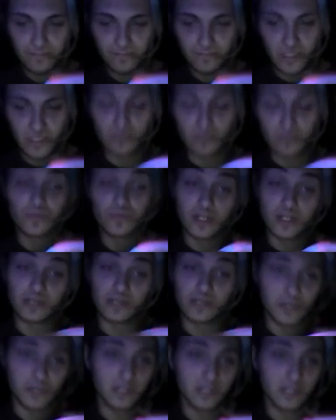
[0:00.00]
You
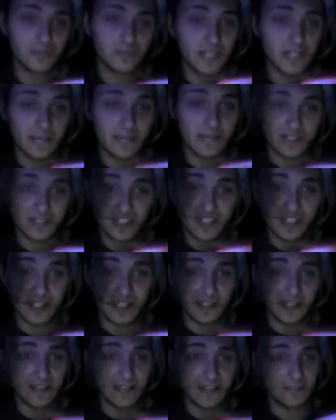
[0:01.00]
really have to shake
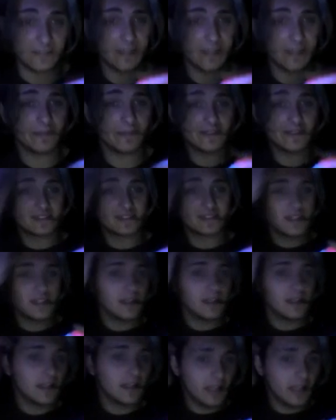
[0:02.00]
it. Like, the pigments,
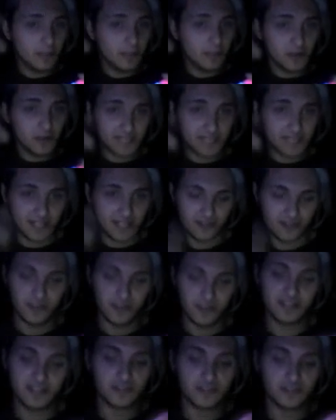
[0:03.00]
in most tattoo
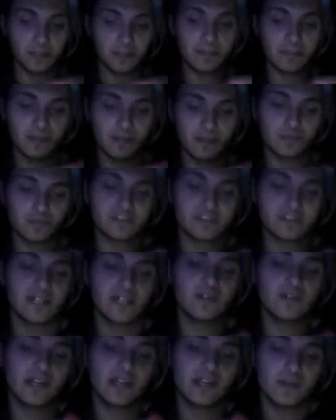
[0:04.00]
inks, your pigment will
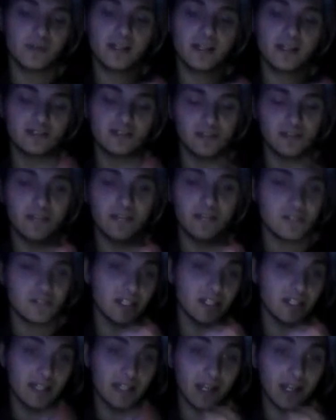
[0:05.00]
settle anyway, so you have to
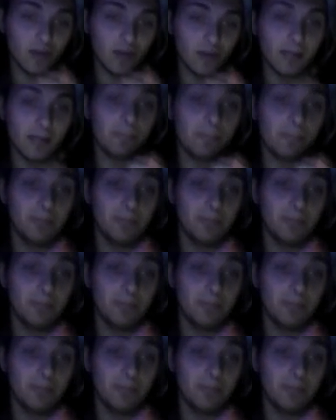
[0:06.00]
shake it anyway.